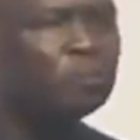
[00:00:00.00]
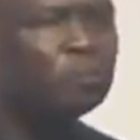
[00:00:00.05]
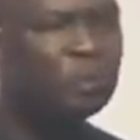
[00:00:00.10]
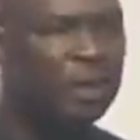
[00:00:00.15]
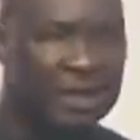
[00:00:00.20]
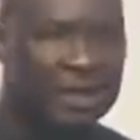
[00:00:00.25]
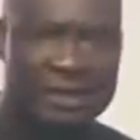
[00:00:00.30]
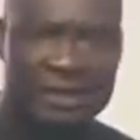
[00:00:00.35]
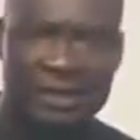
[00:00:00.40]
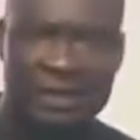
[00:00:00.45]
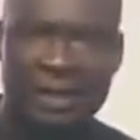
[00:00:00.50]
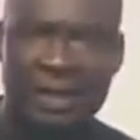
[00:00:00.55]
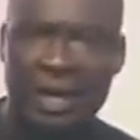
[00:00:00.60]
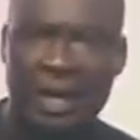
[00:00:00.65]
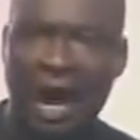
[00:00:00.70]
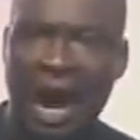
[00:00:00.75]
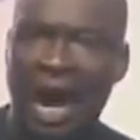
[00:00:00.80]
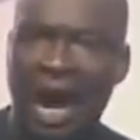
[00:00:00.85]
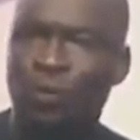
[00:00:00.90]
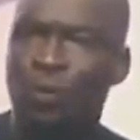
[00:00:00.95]
pulpit,
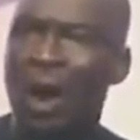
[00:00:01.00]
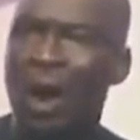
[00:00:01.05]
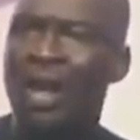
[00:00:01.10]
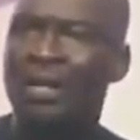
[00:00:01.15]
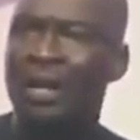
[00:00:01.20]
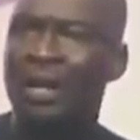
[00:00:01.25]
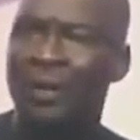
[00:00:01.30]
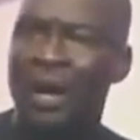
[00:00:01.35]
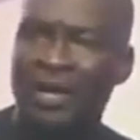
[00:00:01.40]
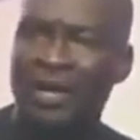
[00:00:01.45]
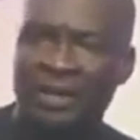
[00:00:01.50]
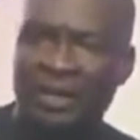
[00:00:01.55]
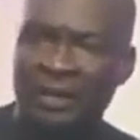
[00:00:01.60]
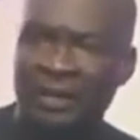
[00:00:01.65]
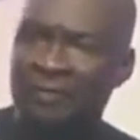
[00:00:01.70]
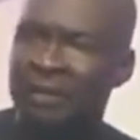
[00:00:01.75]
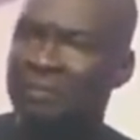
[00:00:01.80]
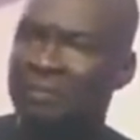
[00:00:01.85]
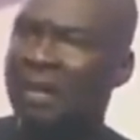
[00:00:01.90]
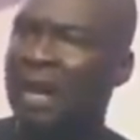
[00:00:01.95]
and while they were
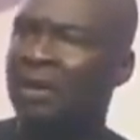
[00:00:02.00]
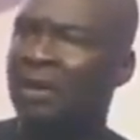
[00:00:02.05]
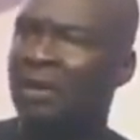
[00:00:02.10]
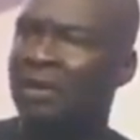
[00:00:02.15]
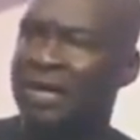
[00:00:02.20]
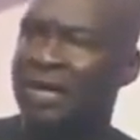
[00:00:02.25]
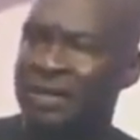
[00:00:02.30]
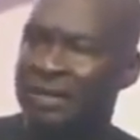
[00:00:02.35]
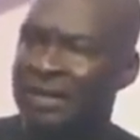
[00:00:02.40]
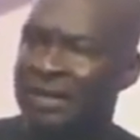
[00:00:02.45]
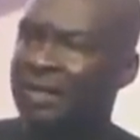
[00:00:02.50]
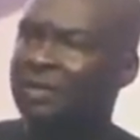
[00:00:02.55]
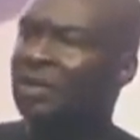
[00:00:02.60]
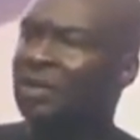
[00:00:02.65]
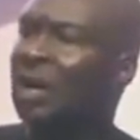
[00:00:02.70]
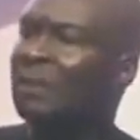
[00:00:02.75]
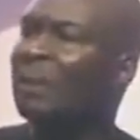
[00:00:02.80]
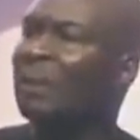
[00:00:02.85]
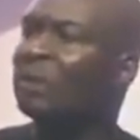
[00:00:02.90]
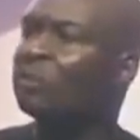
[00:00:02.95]
giving me an
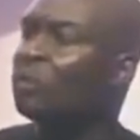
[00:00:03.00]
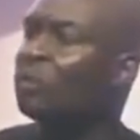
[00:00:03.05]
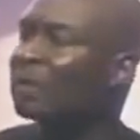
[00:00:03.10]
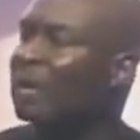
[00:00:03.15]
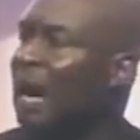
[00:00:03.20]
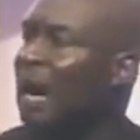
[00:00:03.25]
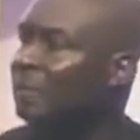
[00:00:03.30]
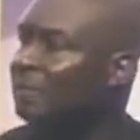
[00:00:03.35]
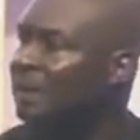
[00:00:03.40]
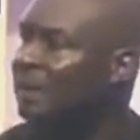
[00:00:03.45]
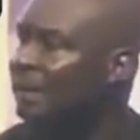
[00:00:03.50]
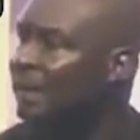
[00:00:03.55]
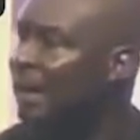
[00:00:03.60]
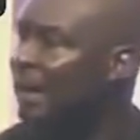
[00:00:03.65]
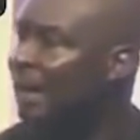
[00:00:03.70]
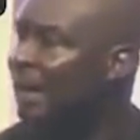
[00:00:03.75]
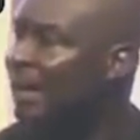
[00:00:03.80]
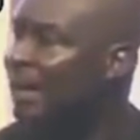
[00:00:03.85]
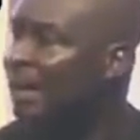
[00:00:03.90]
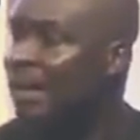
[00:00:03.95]
orientation about what happened
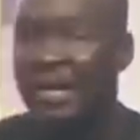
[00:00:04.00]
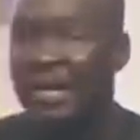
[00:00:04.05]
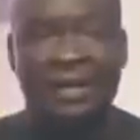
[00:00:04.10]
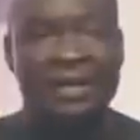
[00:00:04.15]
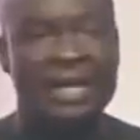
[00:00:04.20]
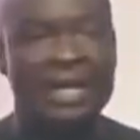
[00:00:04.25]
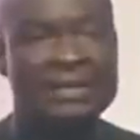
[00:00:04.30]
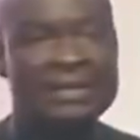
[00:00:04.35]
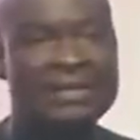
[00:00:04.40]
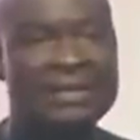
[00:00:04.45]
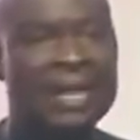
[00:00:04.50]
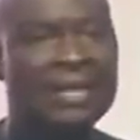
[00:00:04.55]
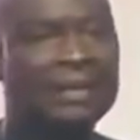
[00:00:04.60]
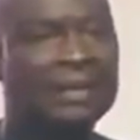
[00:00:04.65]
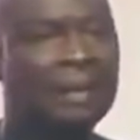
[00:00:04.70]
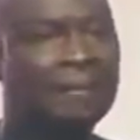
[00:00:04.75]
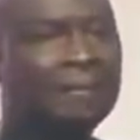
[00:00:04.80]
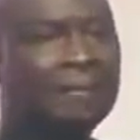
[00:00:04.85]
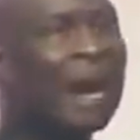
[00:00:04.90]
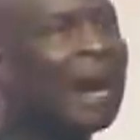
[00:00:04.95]
there, they
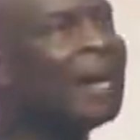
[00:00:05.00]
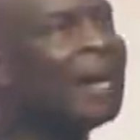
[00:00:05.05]
said the